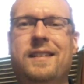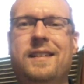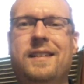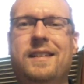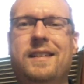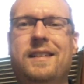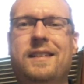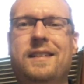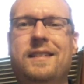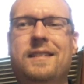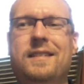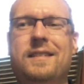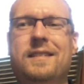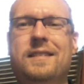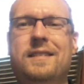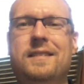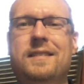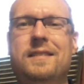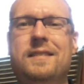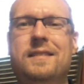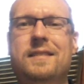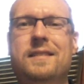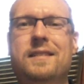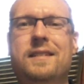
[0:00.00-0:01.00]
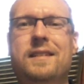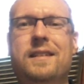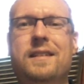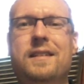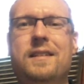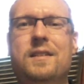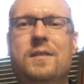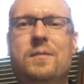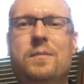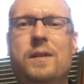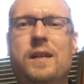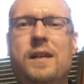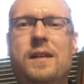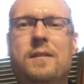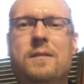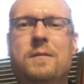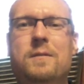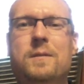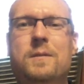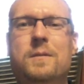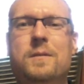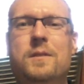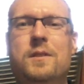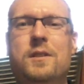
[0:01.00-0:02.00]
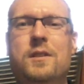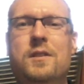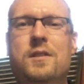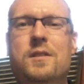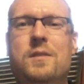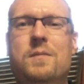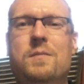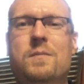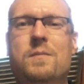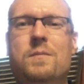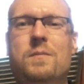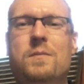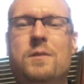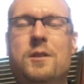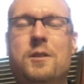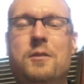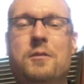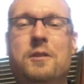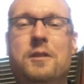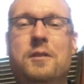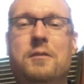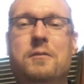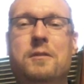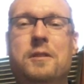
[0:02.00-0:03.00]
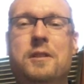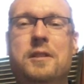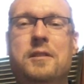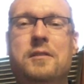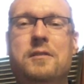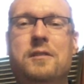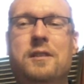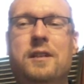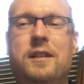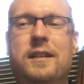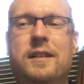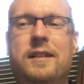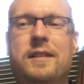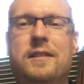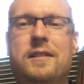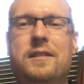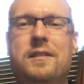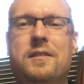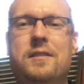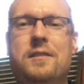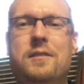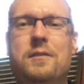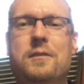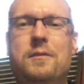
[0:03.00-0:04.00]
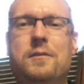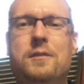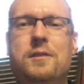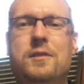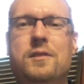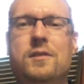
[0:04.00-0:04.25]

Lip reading: and it's about just doing what you like to do.